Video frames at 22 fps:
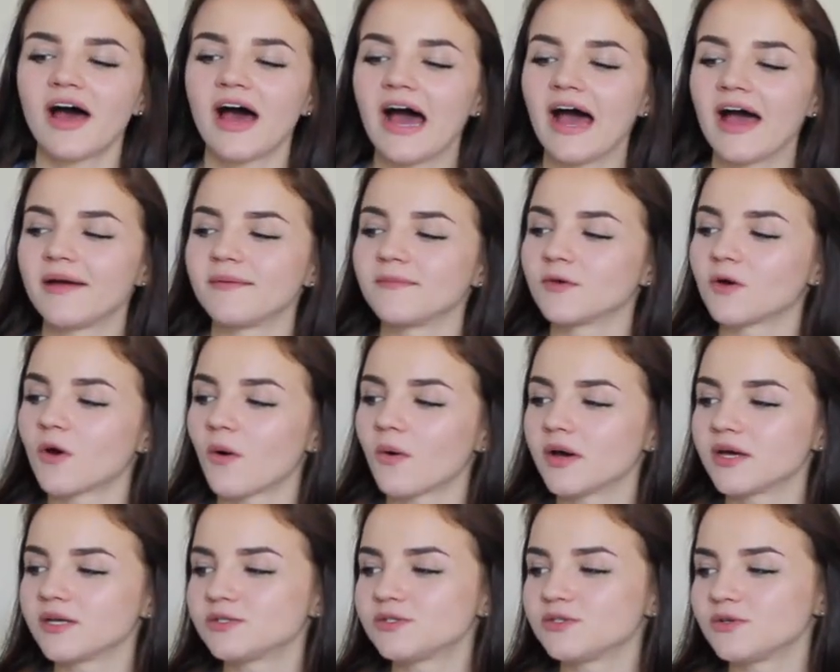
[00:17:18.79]
I'm
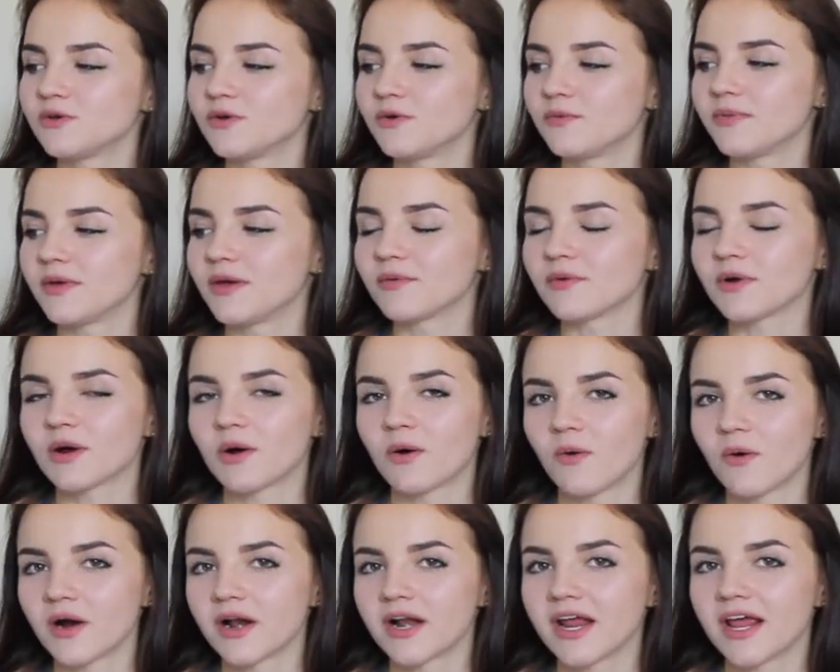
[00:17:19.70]
going to be
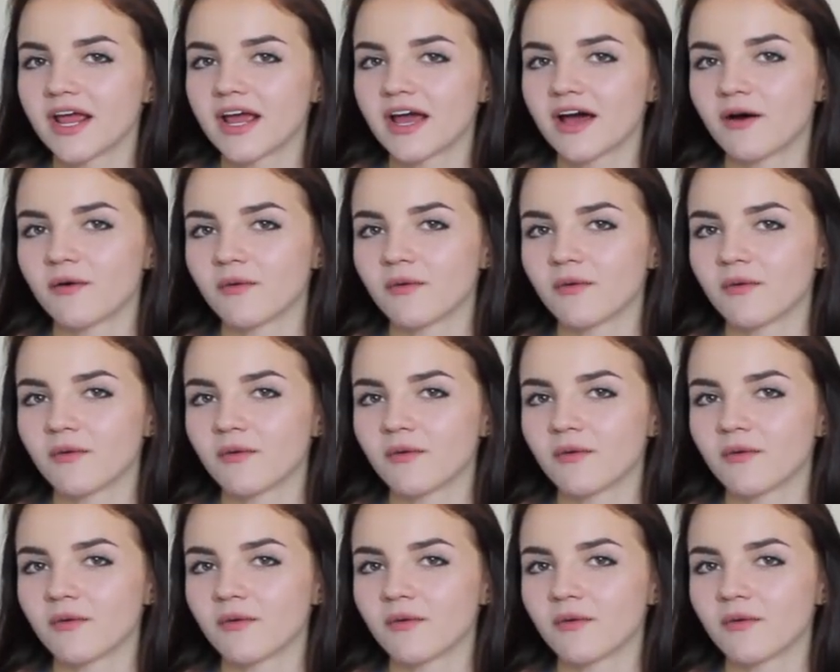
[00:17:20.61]
recording